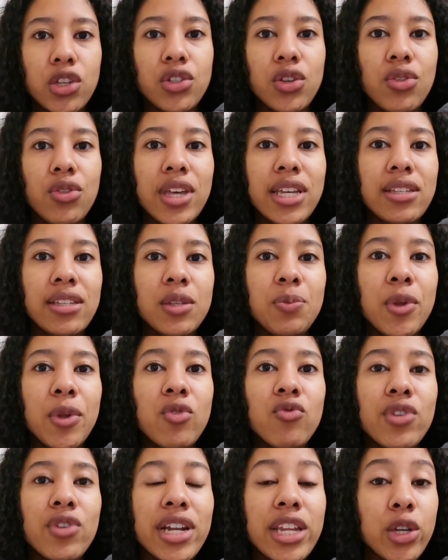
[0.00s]
so this has
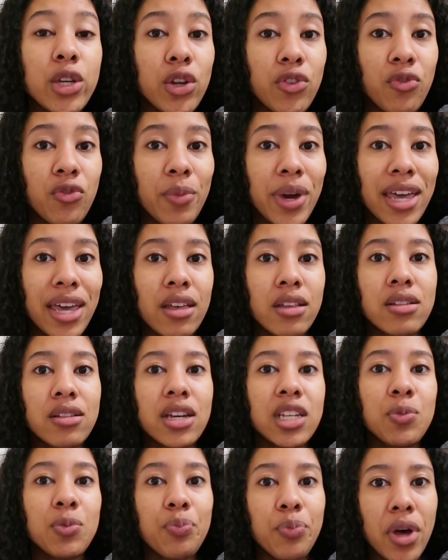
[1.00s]
been really good for my
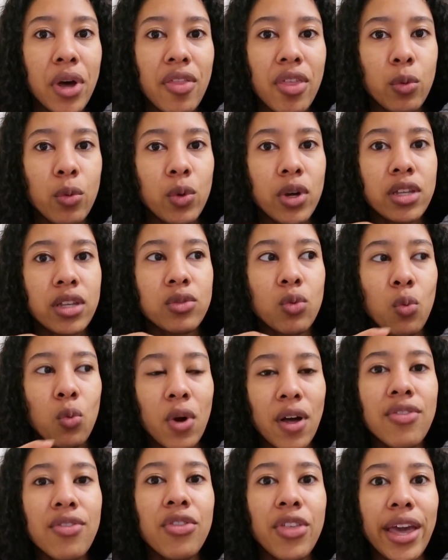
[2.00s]
illness but there was
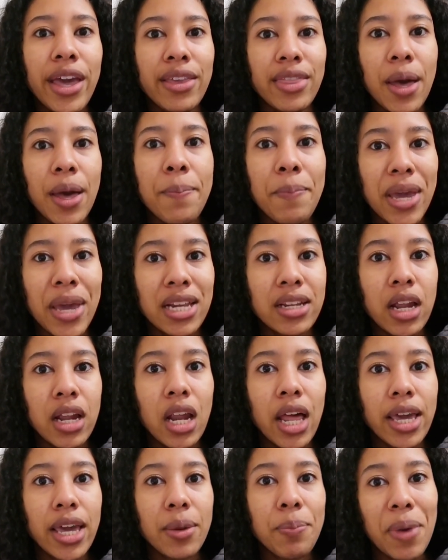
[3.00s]
one thing that made it
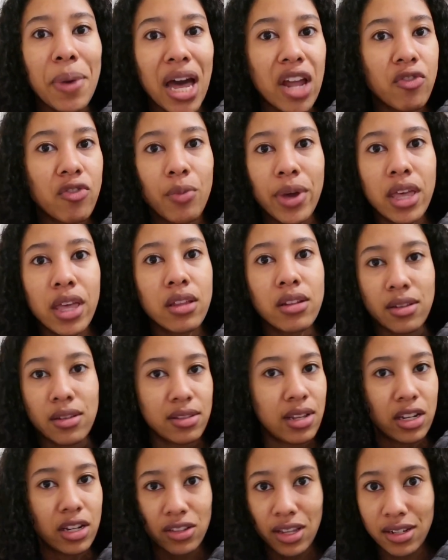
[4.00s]
like bad for my
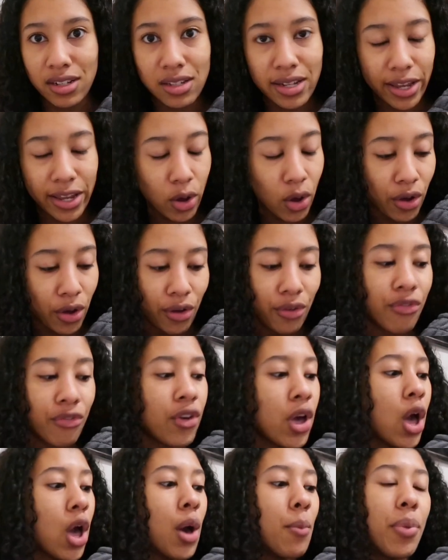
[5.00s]
illness and i just had to take it off
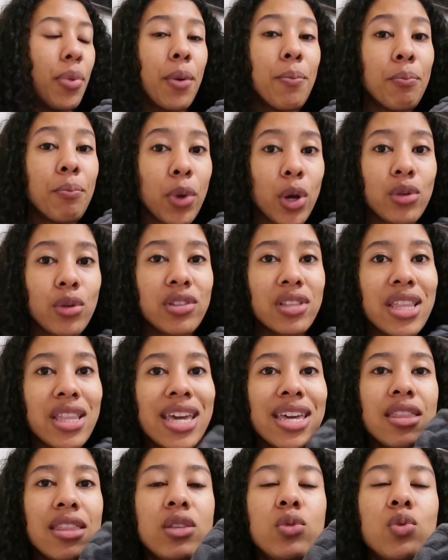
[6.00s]
but
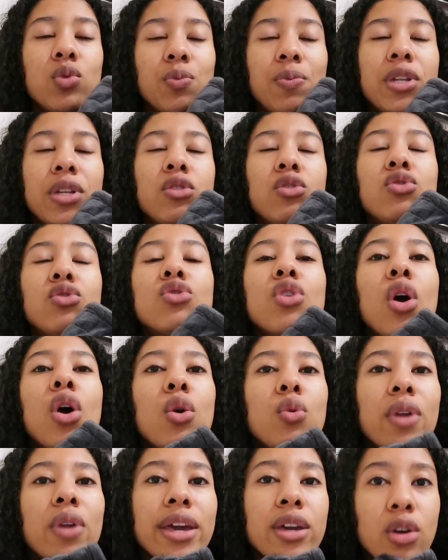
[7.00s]
mostly this has been
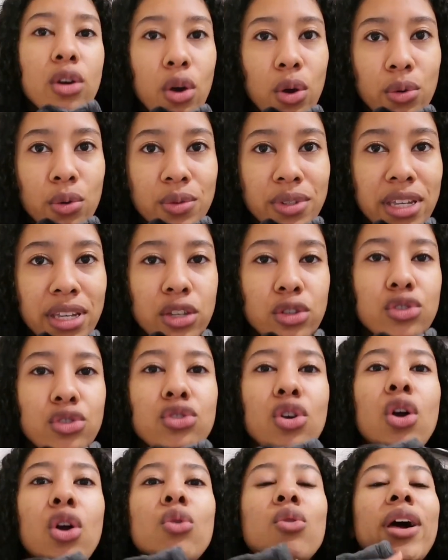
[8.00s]
so like cozy
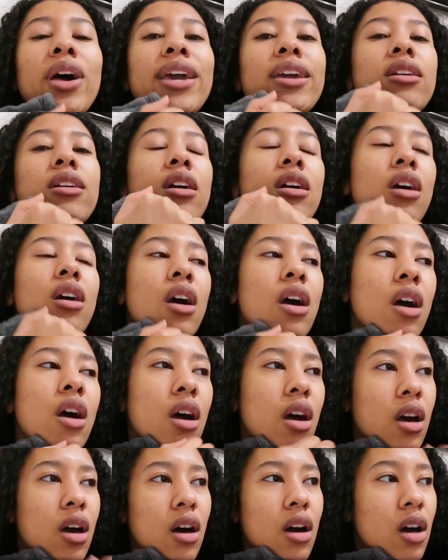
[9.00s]
so like
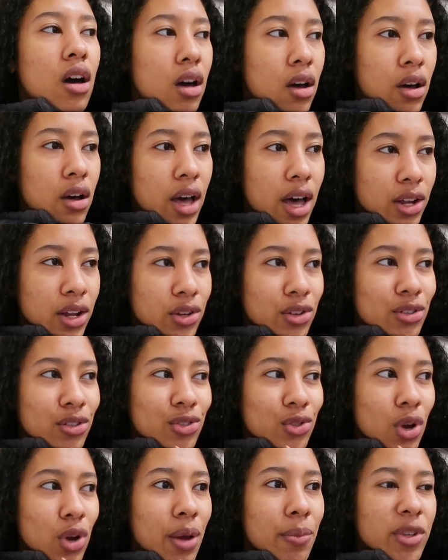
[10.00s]
oh how do you
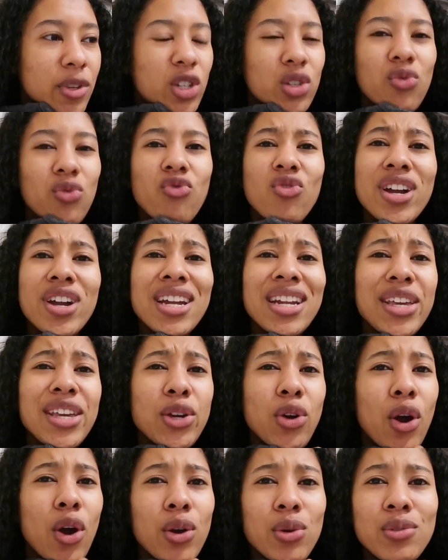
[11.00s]
describe it just really
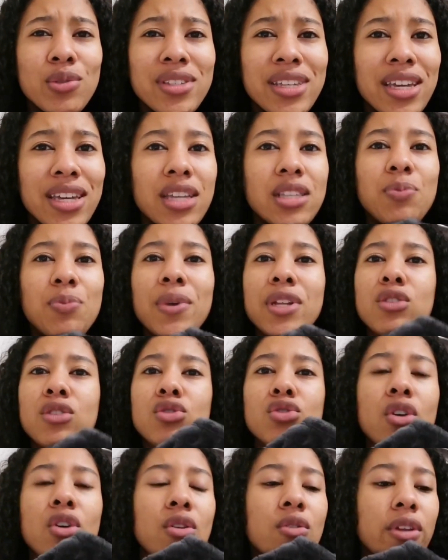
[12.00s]
cozy it's been
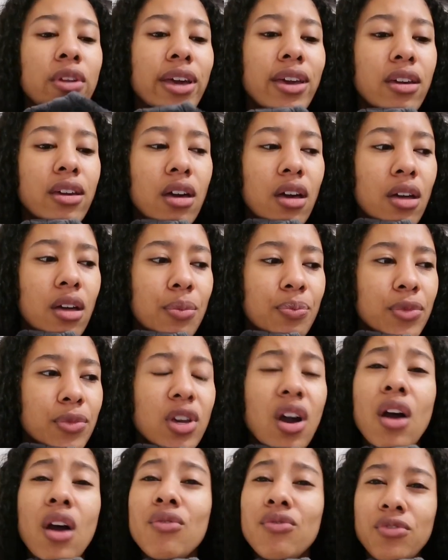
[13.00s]
so like um
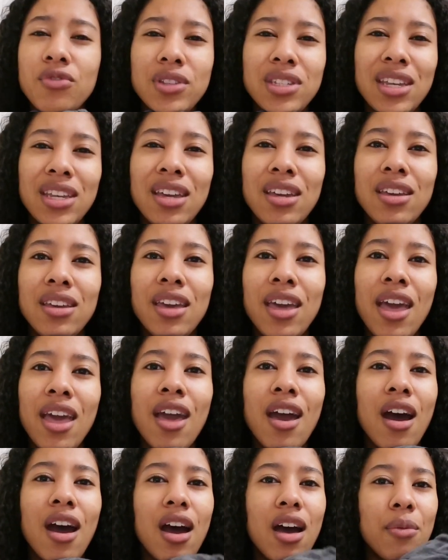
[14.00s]
comforting
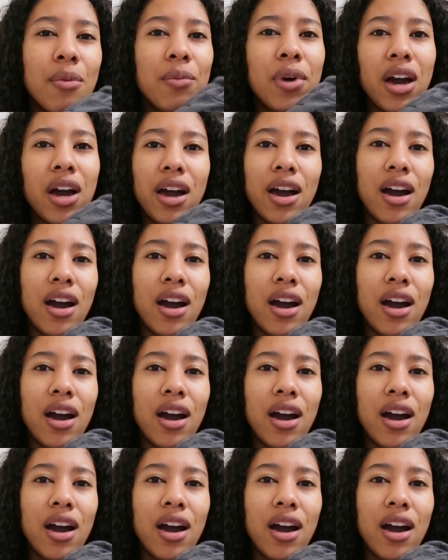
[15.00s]
um